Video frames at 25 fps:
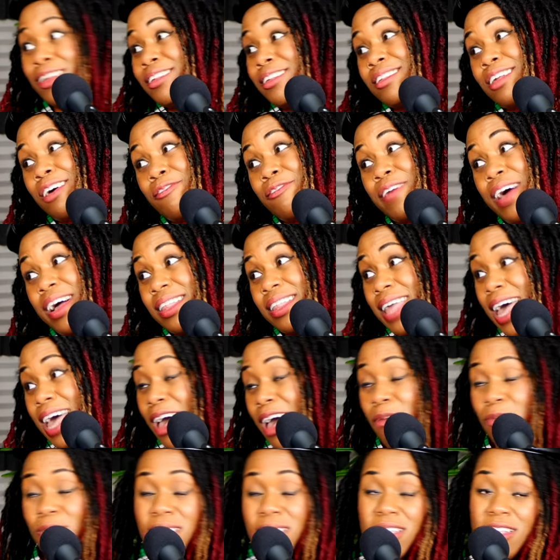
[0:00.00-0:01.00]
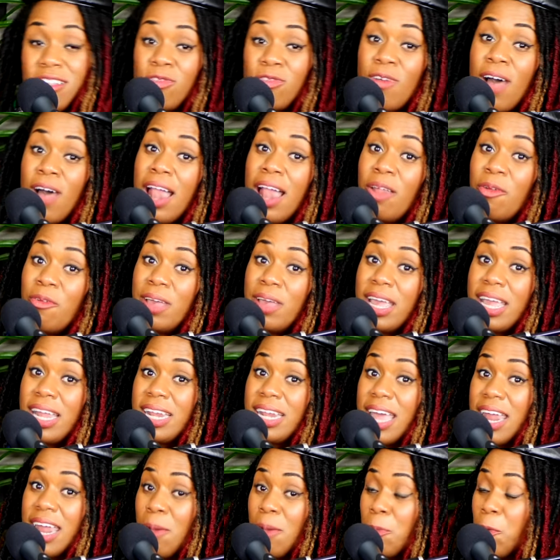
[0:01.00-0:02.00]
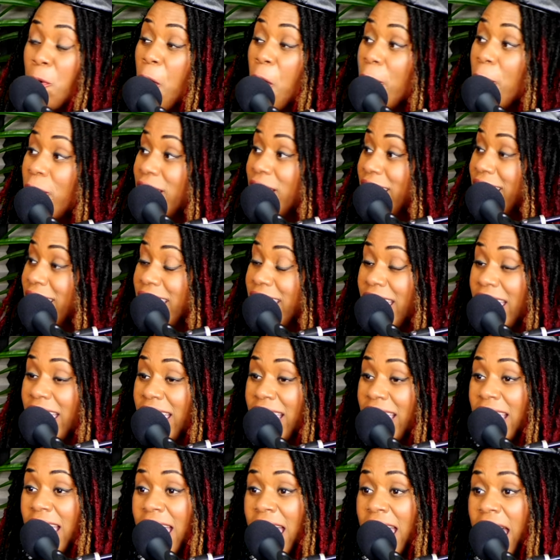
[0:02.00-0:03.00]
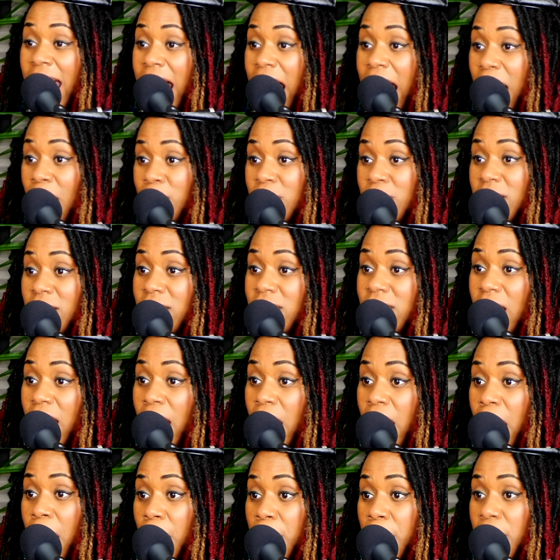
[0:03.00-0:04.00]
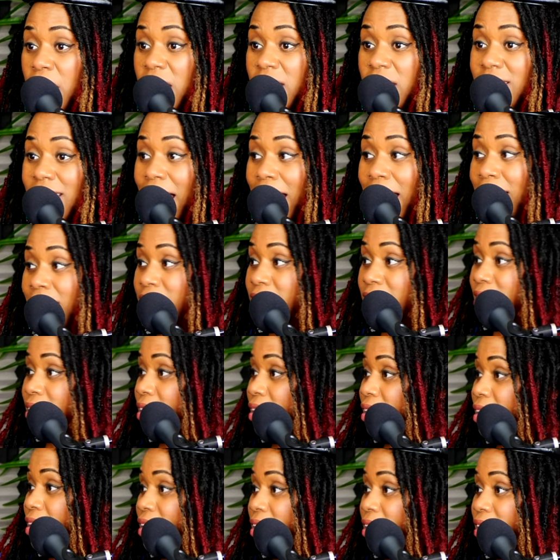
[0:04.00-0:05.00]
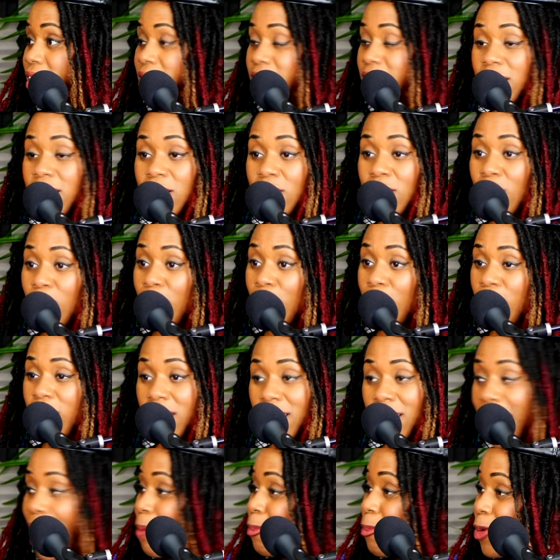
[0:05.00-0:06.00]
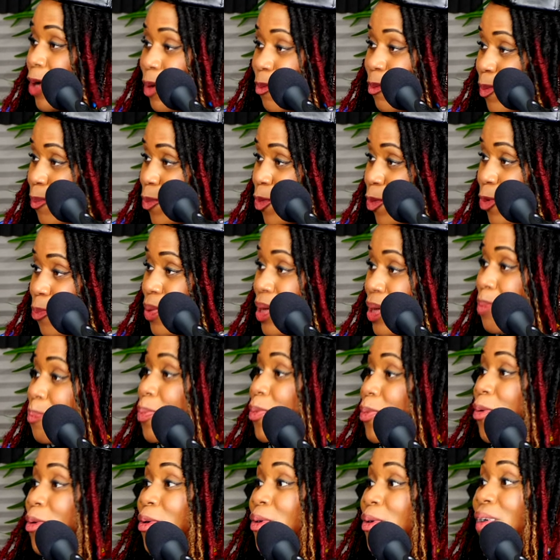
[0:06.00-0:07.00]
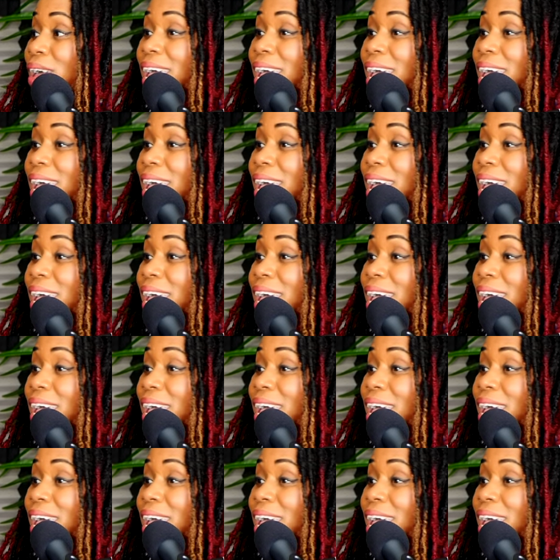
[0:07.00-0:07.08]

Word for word: and yeah. stuff like that with this following that I'm growing, and I'm just um excited to continue to collaborate with more people